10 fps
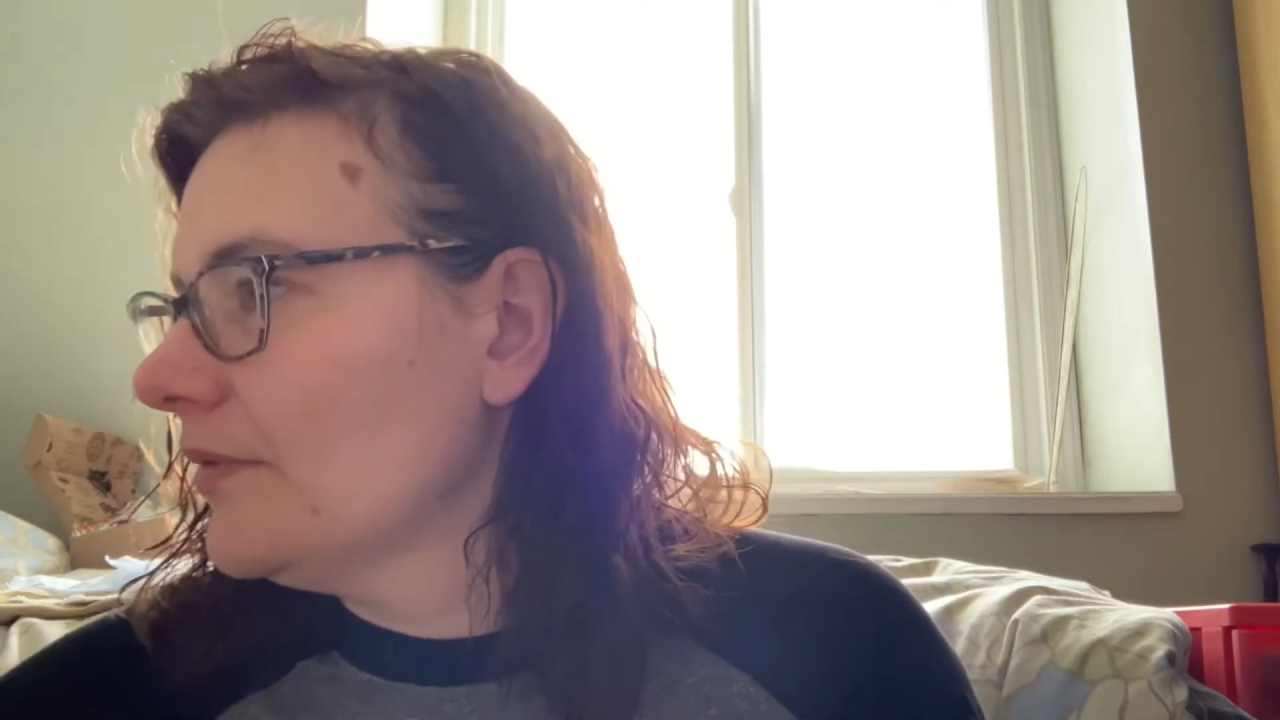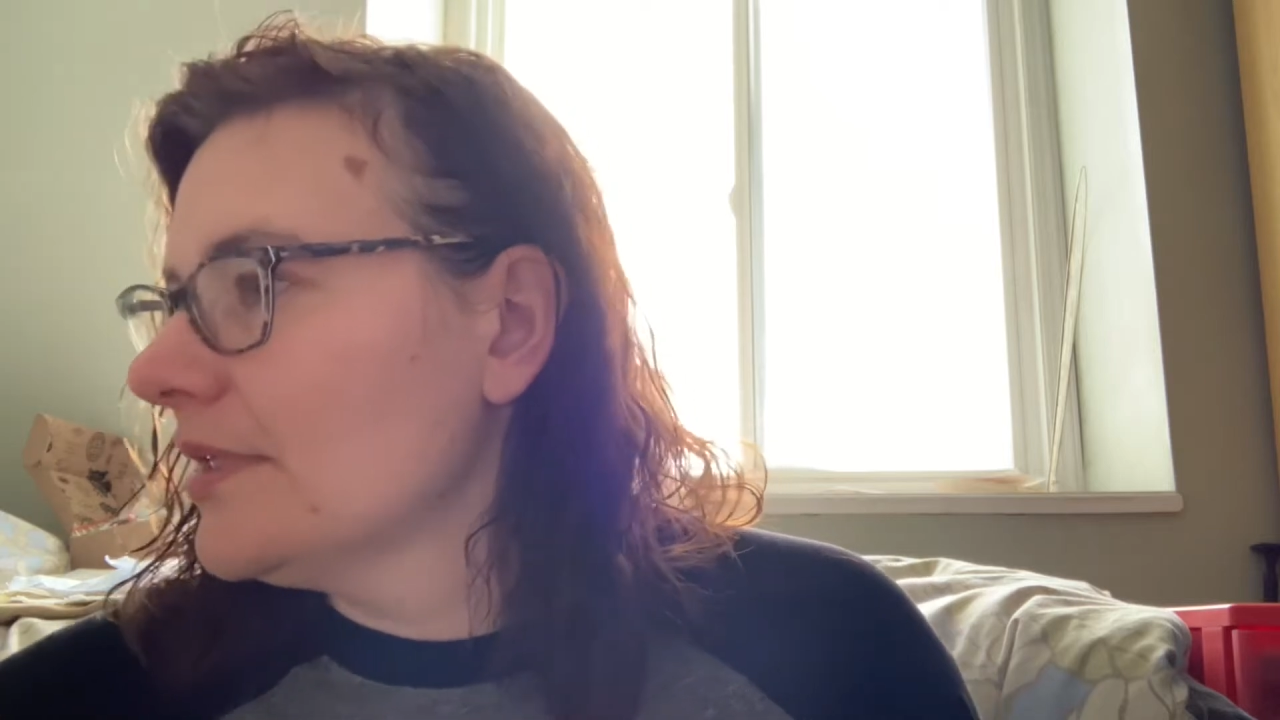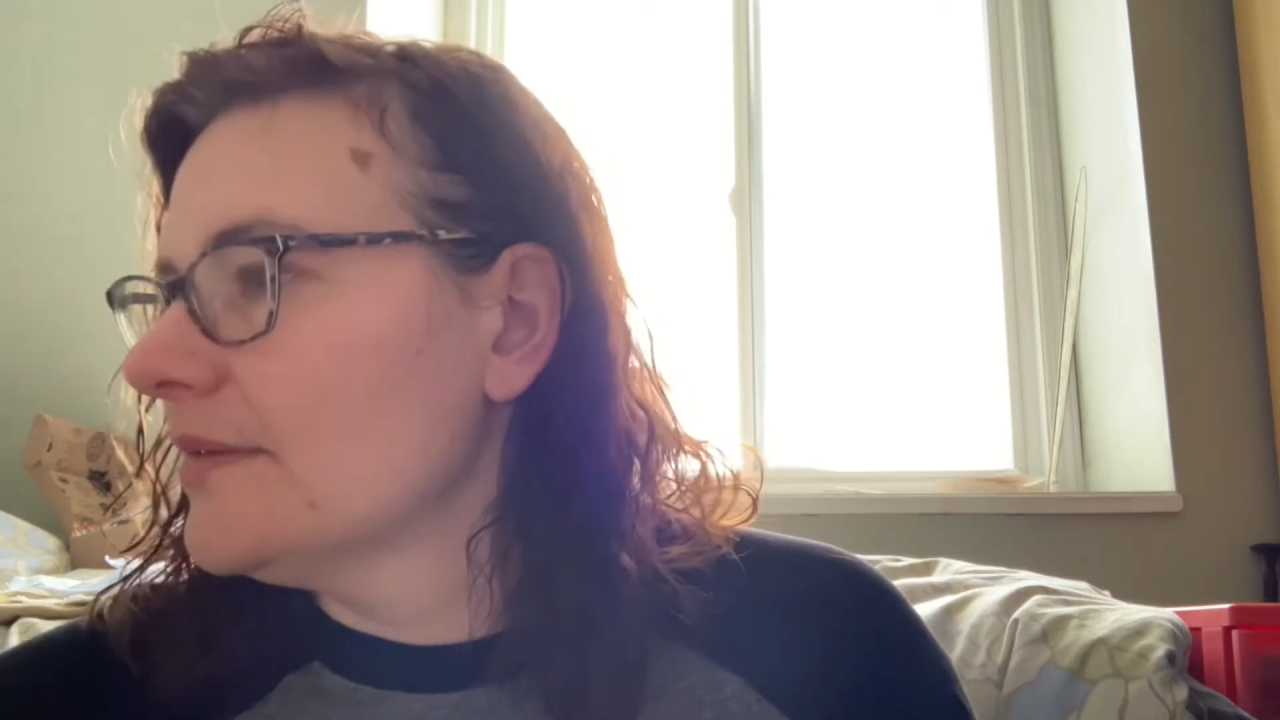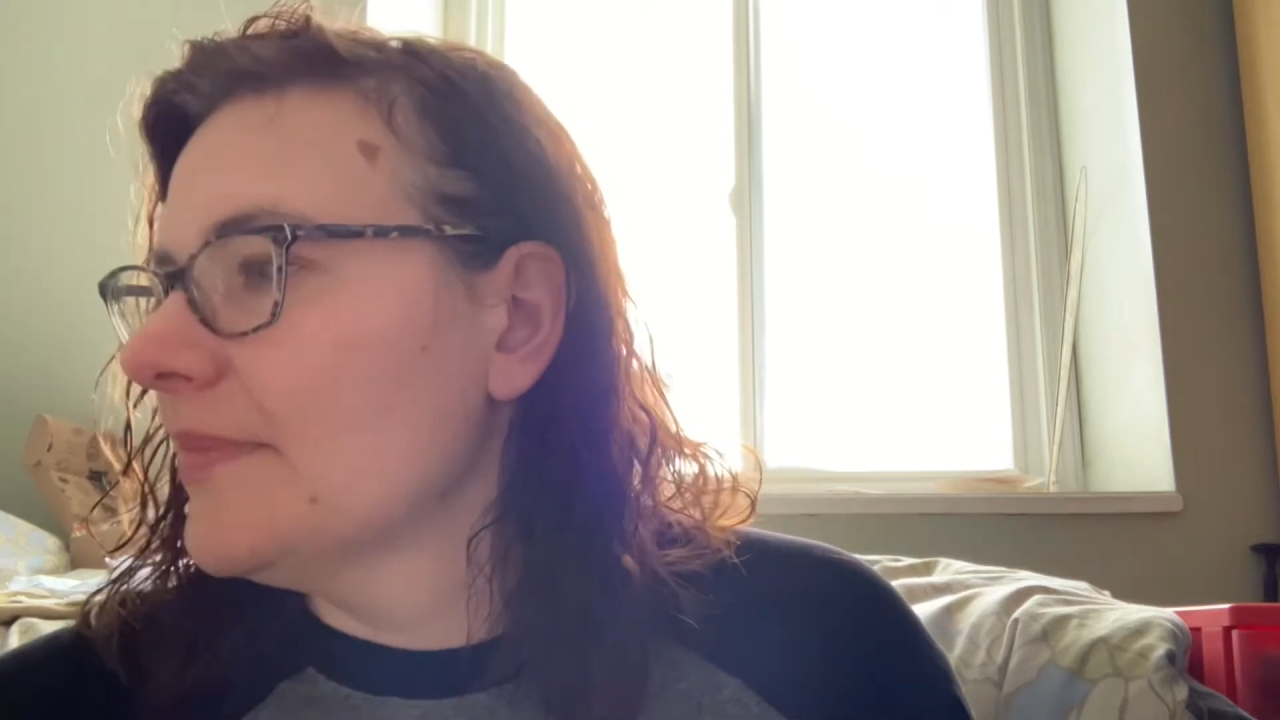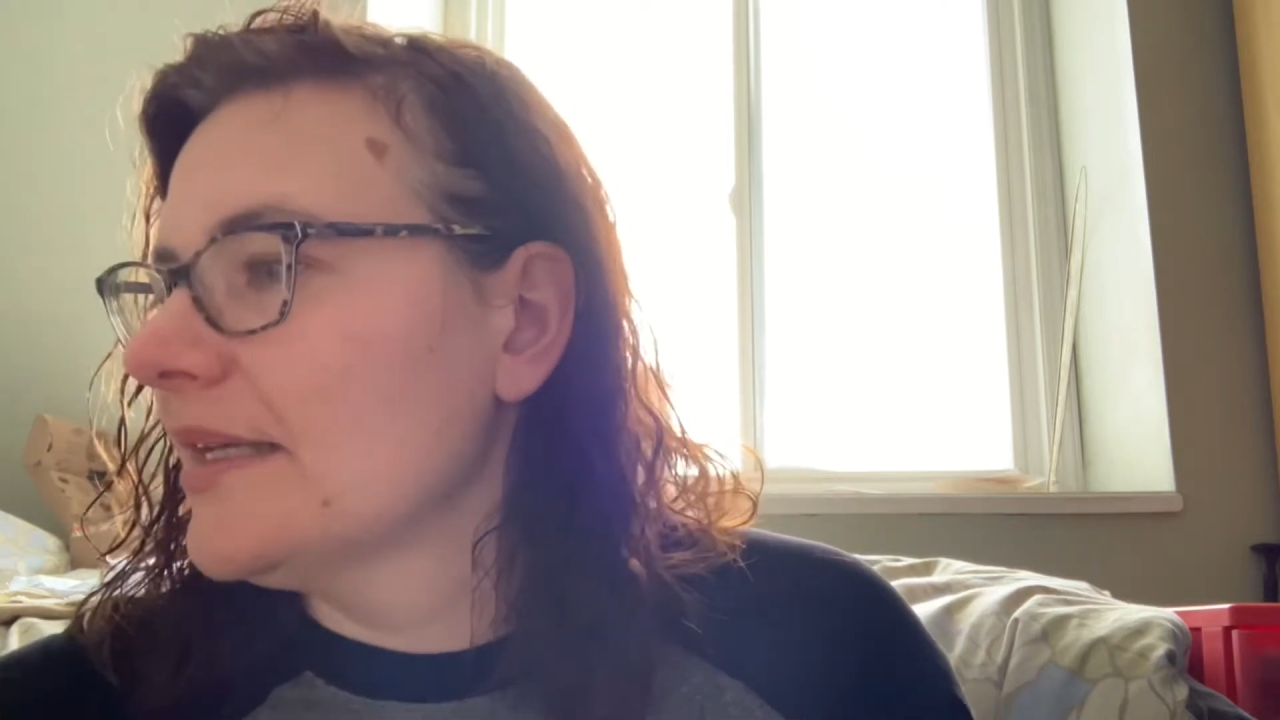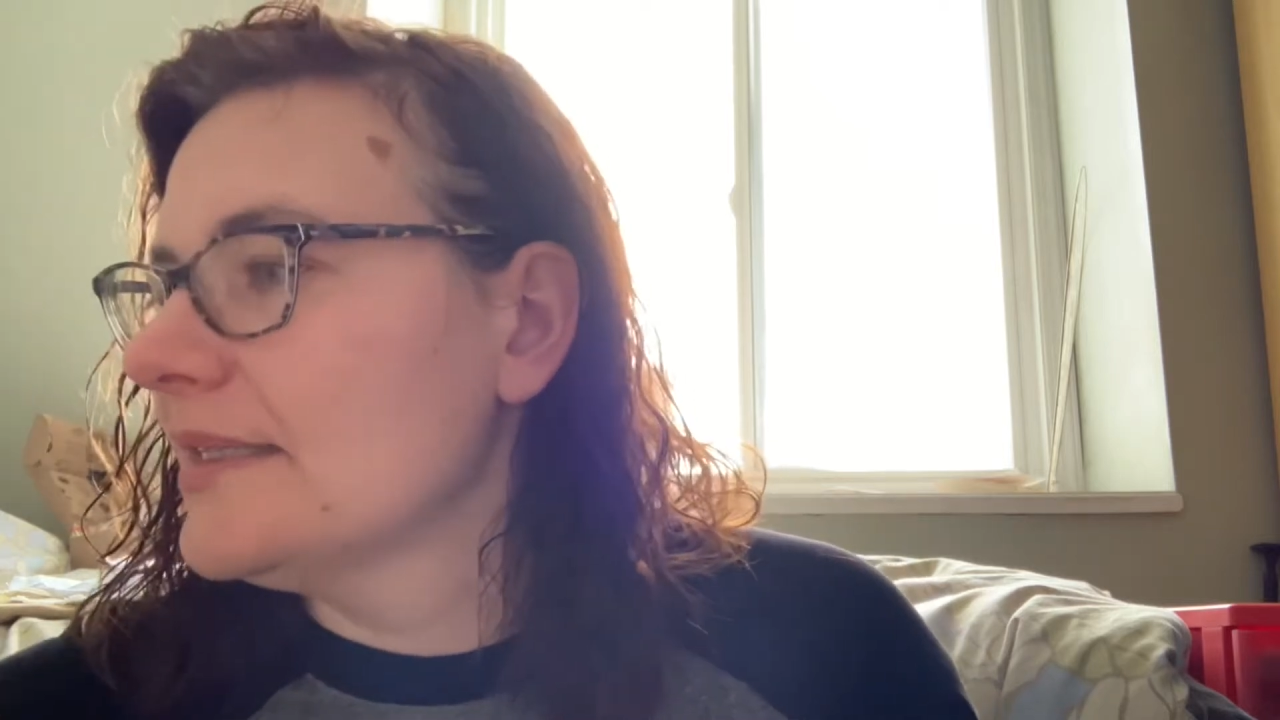was my